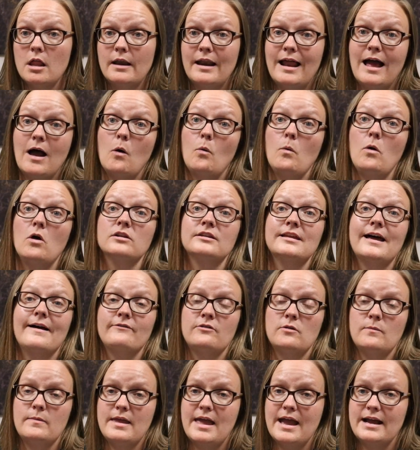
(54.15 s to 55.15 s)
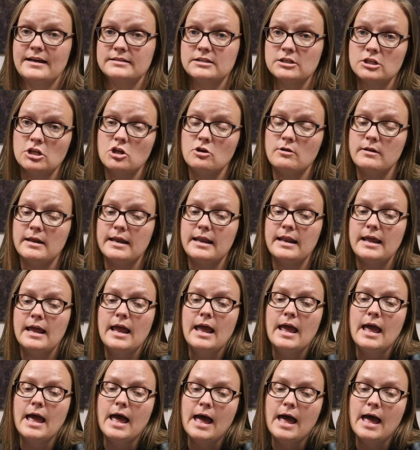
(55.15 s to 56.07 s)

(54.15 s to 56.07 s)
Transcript: and how wills have to be executed.